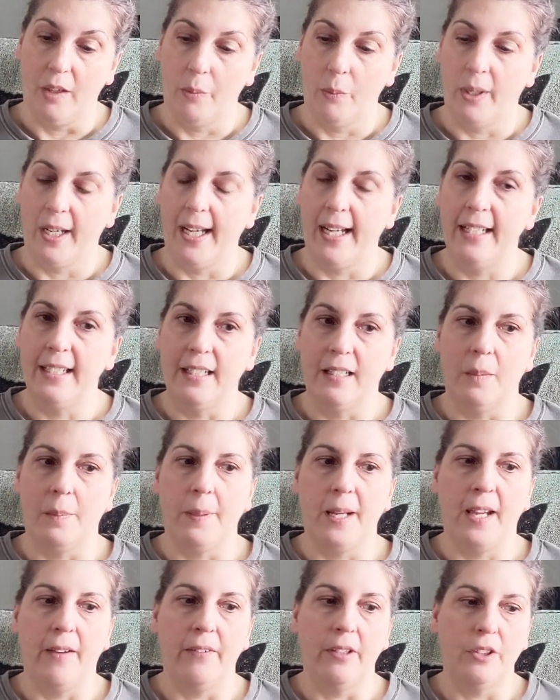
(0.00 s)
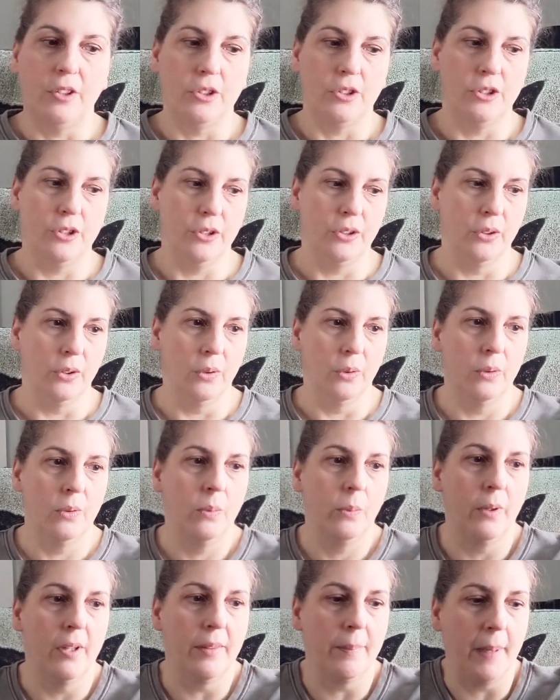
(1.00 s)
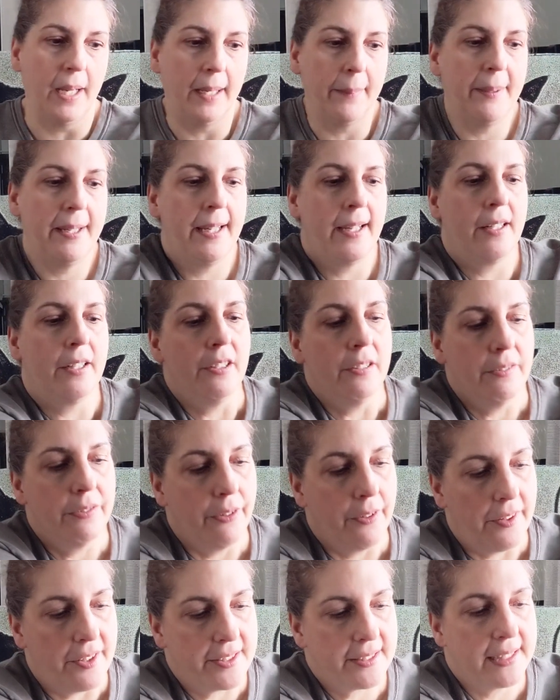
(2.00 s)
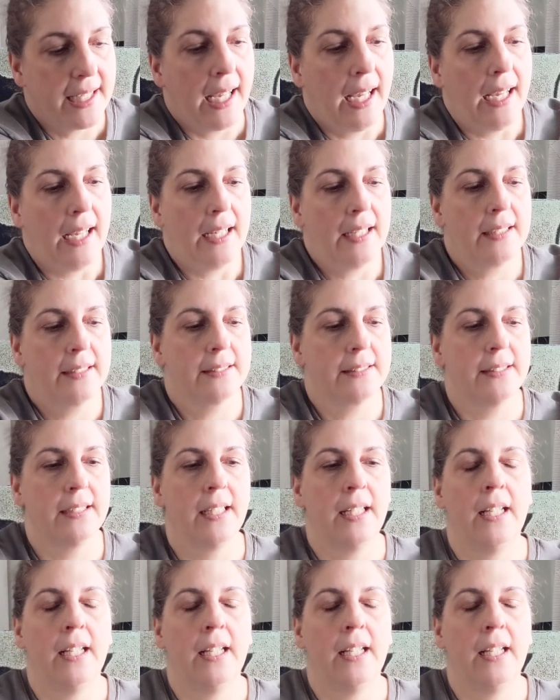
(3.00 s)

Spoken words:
What I ended up having to do with my pattern for the socks,